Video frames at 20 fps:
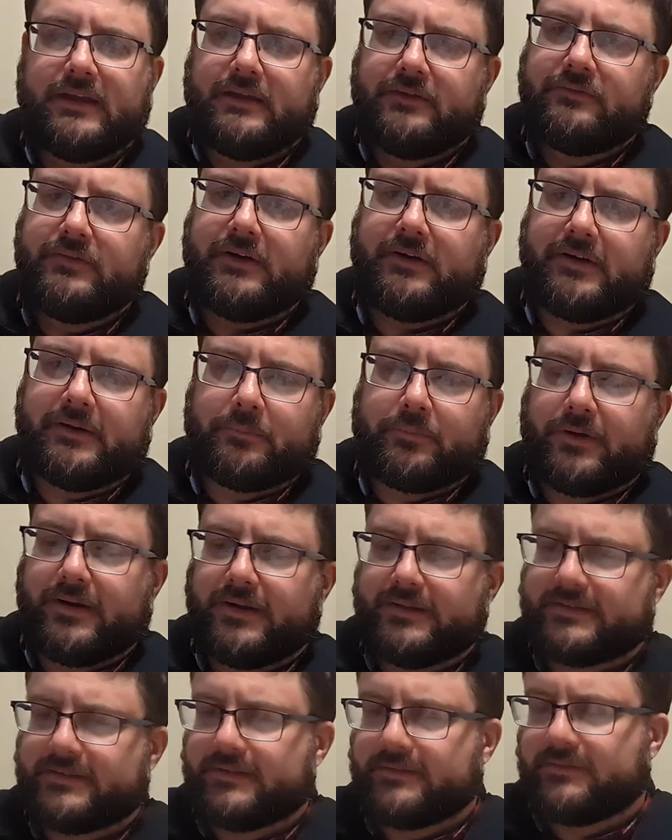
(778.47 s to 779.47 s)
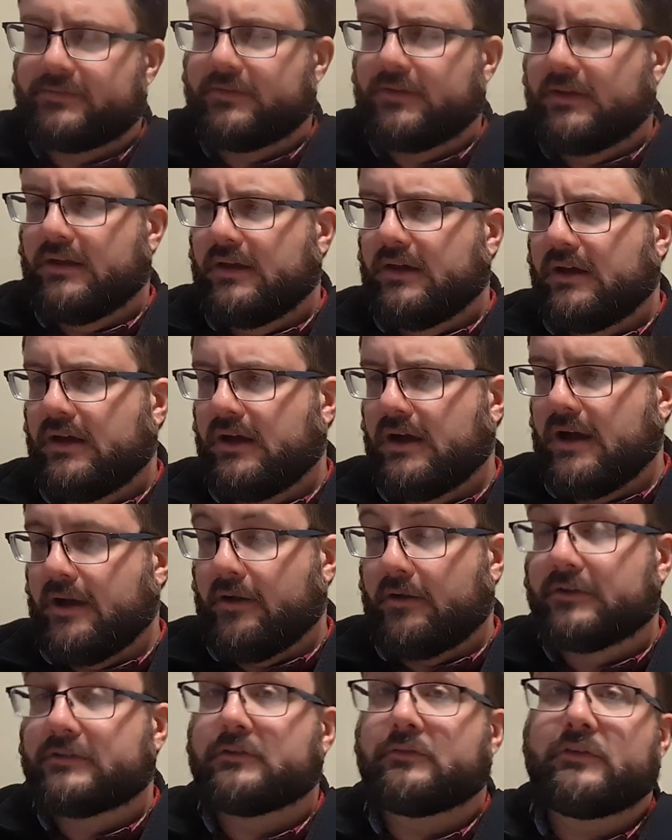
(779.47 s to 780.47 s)
very impressive.
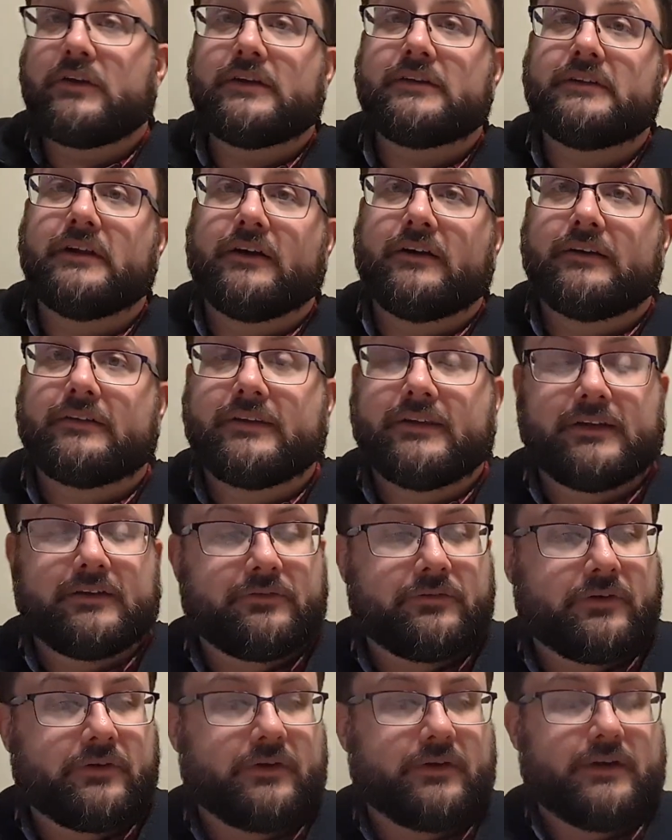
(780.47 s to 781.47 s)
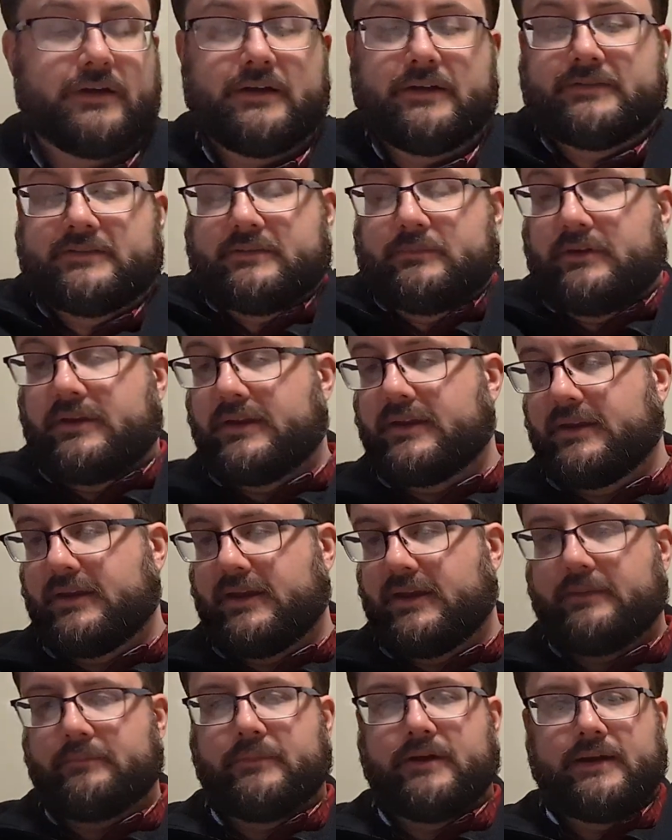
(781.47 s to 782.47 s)
Also very daunting for somebody
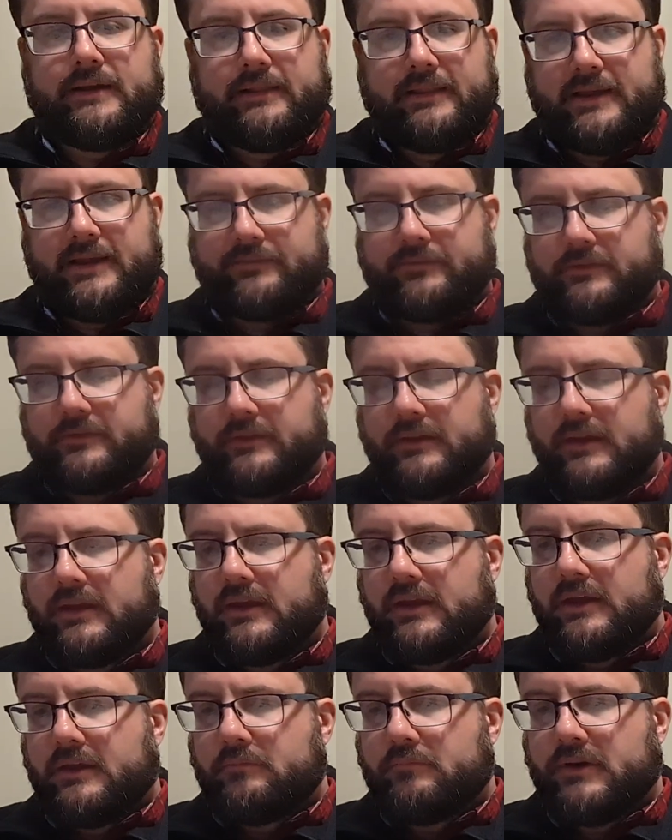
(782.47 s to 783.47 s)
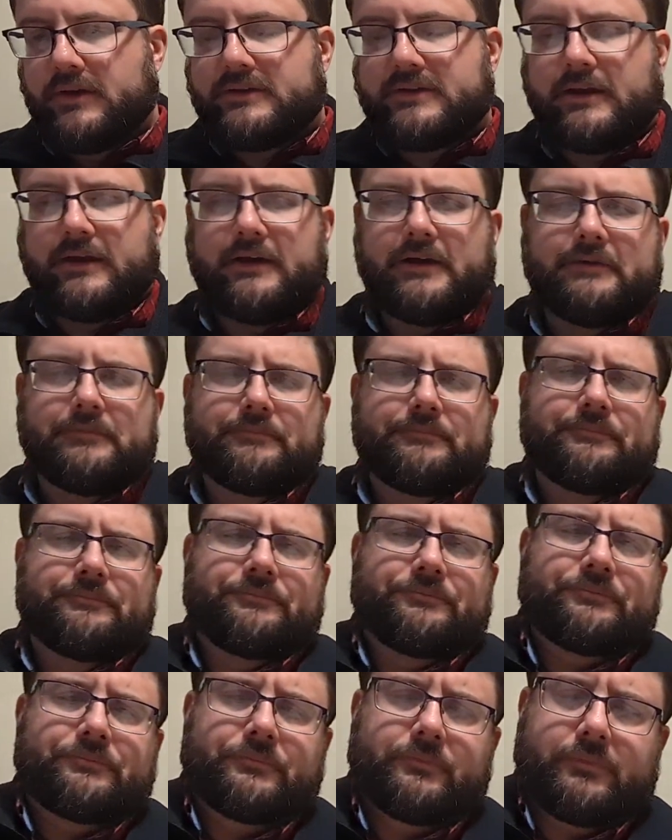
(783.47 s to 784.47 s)
at my level. But
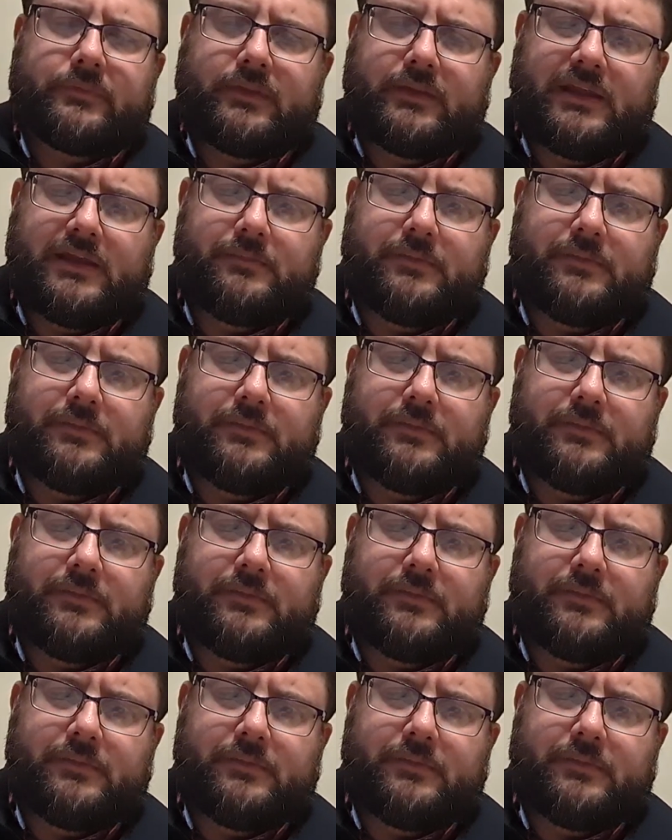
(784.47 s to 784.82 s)
I